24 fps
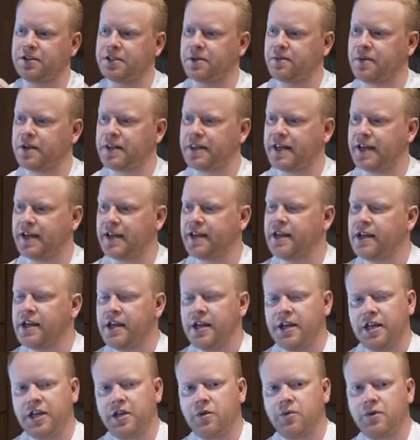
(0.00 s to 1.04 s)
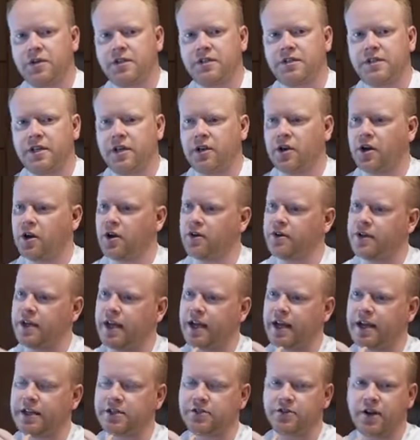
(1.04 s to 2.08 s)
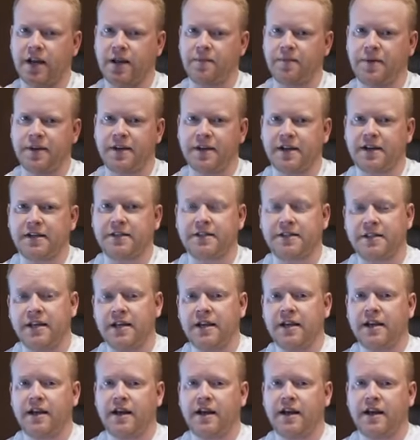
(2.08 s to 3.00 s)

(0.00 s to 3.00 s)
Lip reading: or something like that. You wouldn't say, oh yeah, it's great because,